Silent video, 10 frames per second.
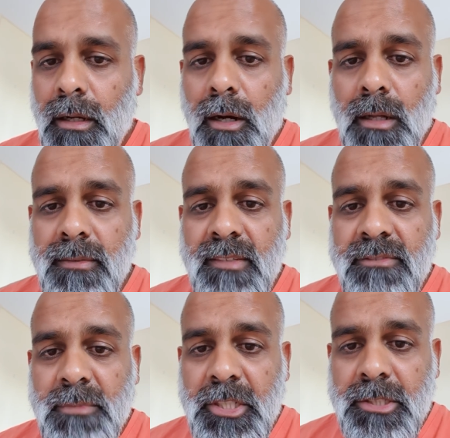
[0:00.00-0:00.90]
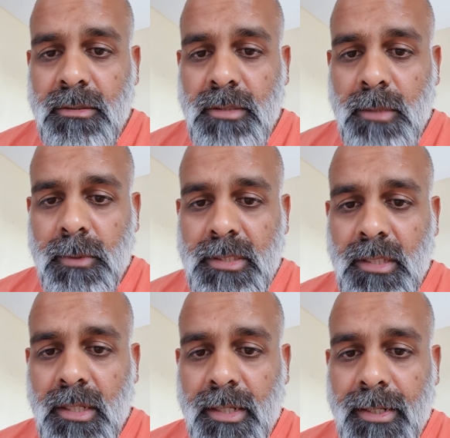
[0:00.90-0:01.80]
all of the information that was
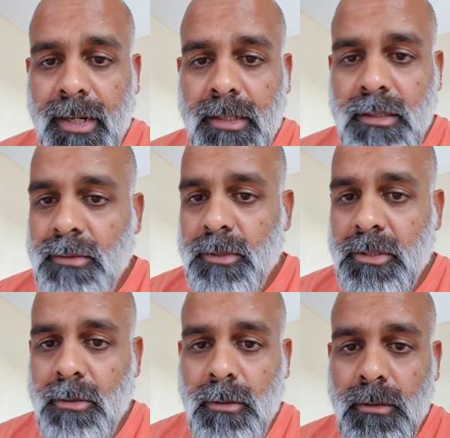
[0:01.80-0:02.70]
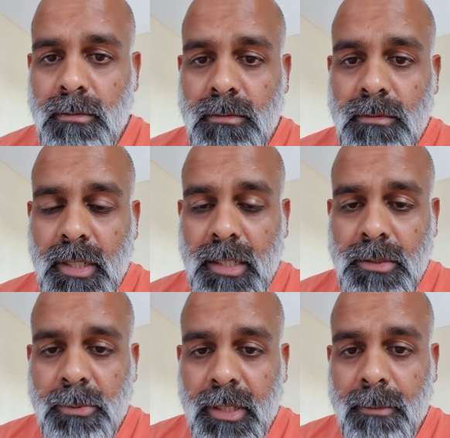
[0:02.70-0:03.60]
there in Atlantis was stored
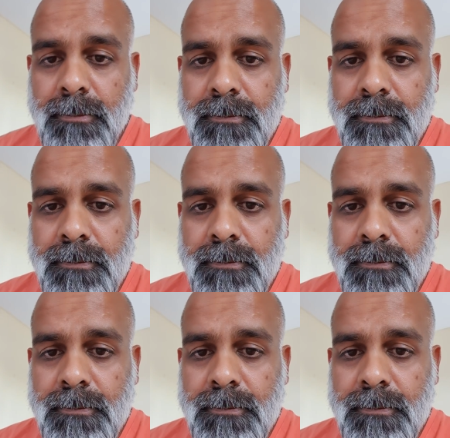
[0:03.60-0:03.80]
elsewhere.